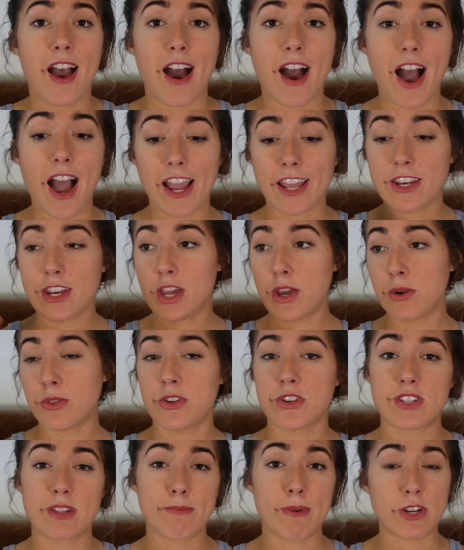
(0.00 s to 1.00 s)
I know
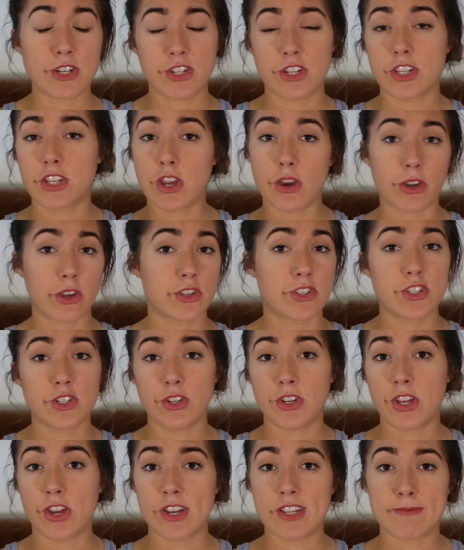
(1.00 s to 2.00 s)
there's a bunch of yoga
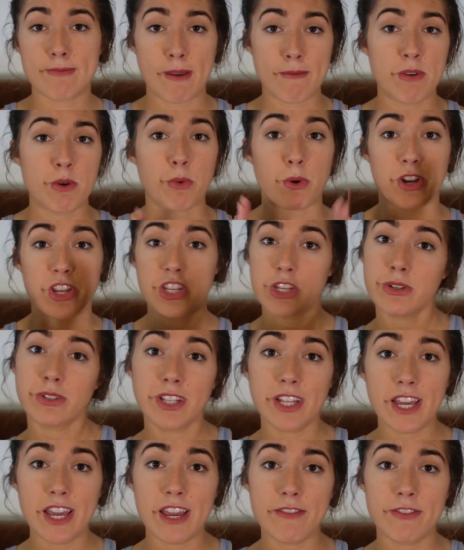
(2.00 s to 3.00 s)
studios maybe where you
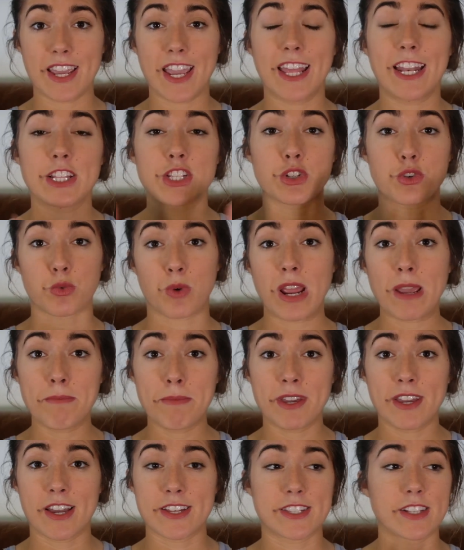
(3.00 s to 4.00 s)
live, and it's great
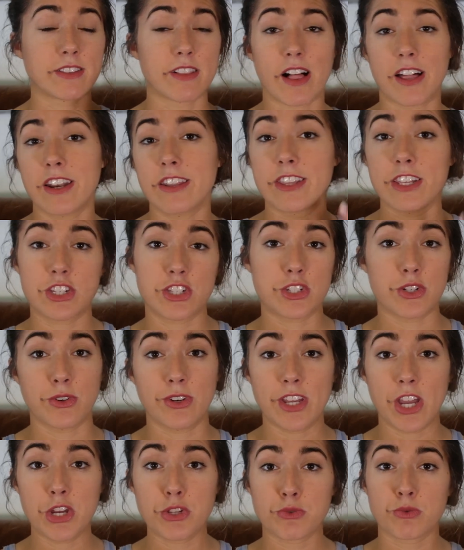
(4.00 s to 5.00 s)
because a lot of these
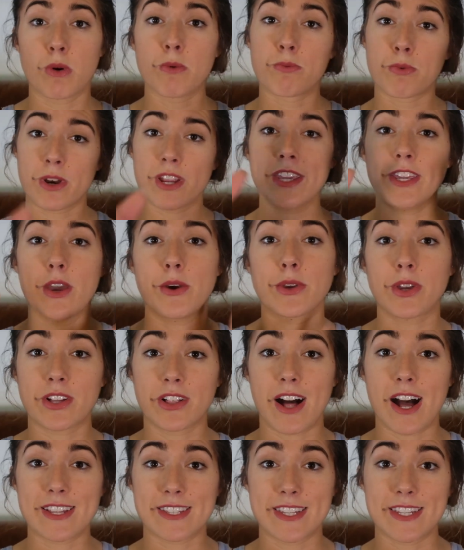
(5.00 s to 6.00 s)
studios will bring yoga
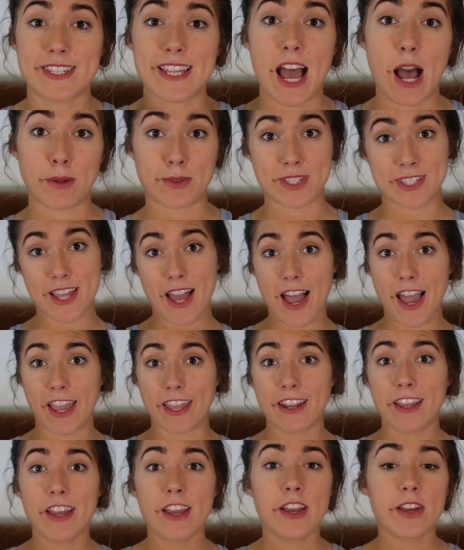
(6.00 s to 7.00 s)
classes outside.